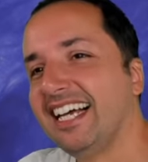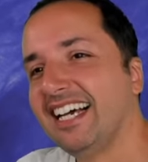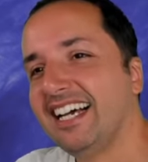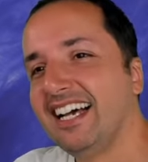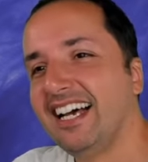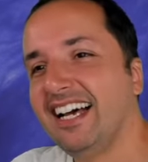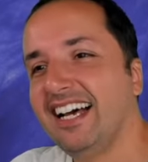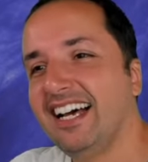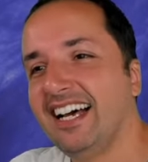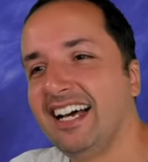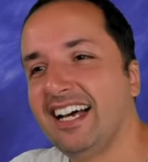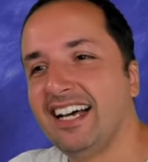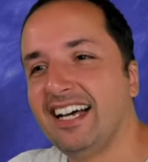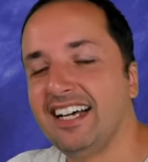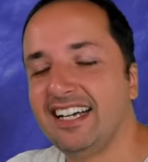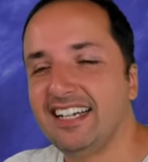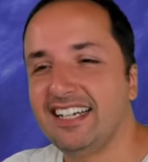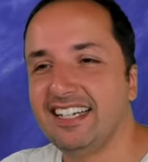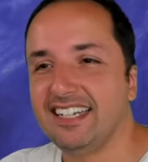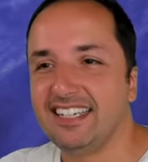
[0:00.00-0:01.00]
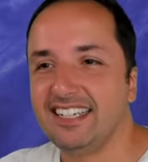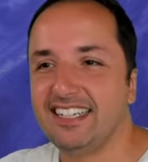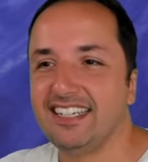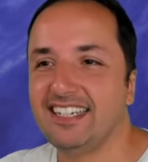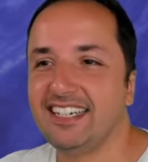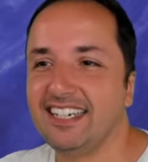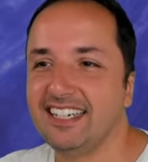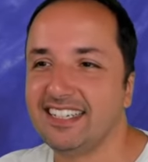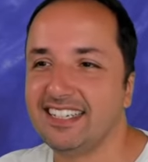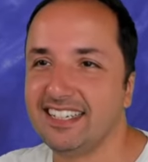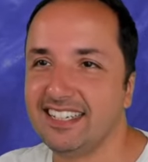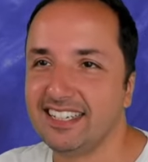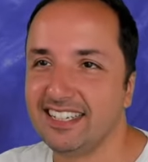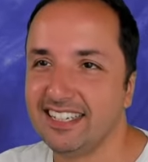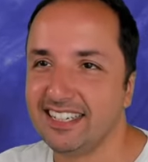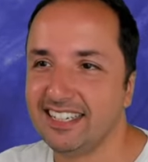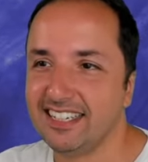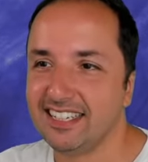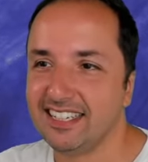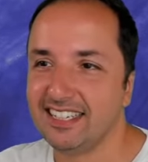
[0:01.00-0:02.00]
Ah.
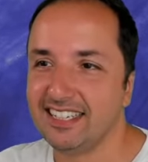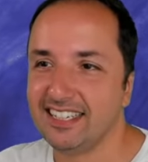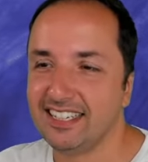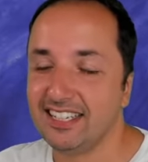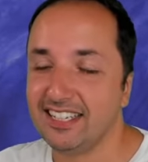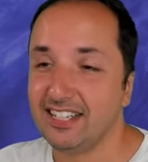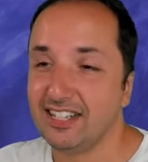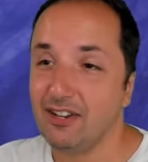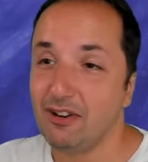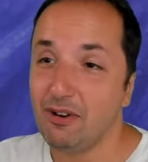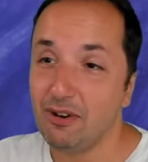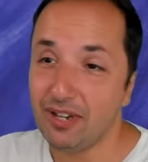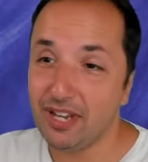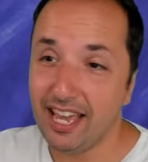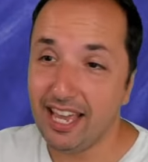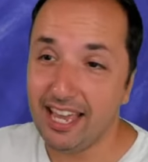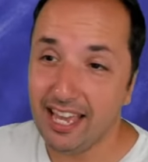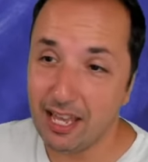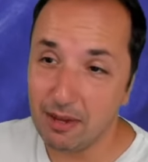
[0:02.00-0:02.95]
Okay,